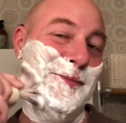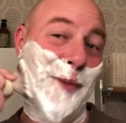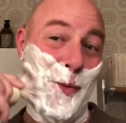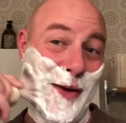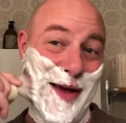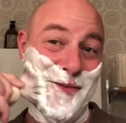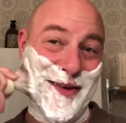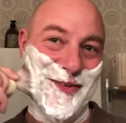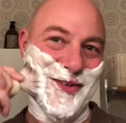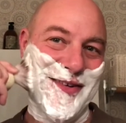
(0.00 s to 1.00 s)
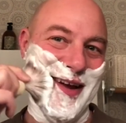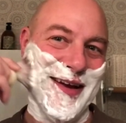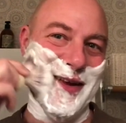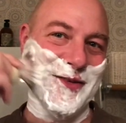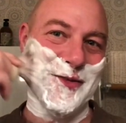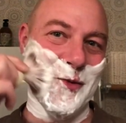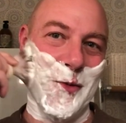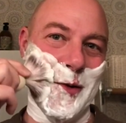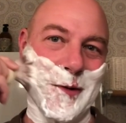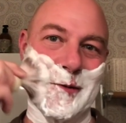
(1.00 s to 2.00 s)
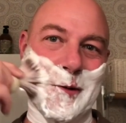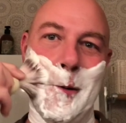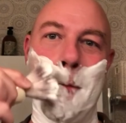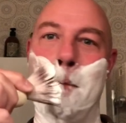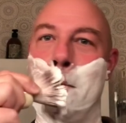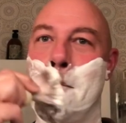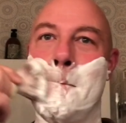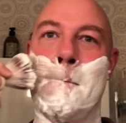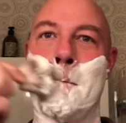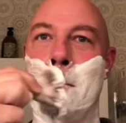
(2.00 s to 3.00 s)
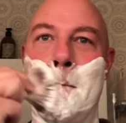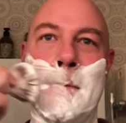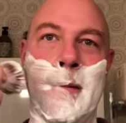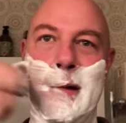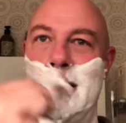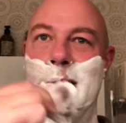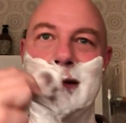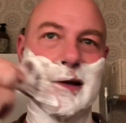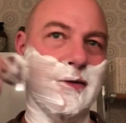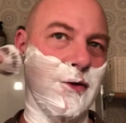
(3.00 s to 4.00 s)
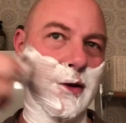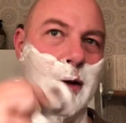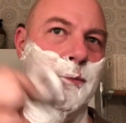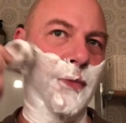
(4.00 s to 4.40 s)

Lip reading: But we have entertaining stories, so that's okay.